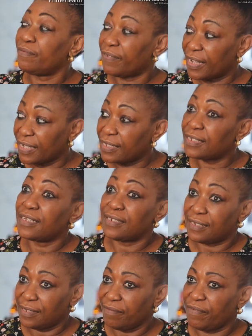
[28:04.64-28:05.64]
advanced and
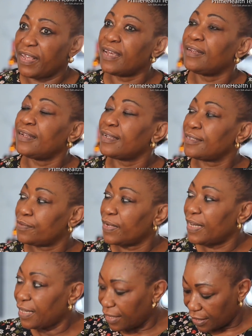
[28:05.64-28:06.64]
severe that
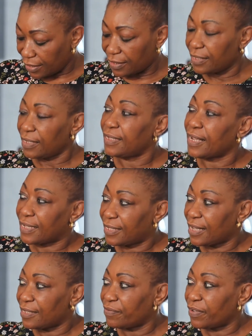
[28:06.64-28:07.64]
swelling is, it
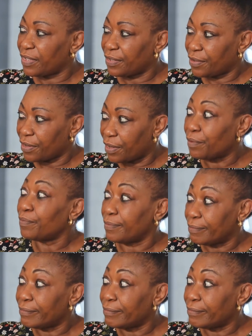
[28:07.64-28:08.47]
extends further up.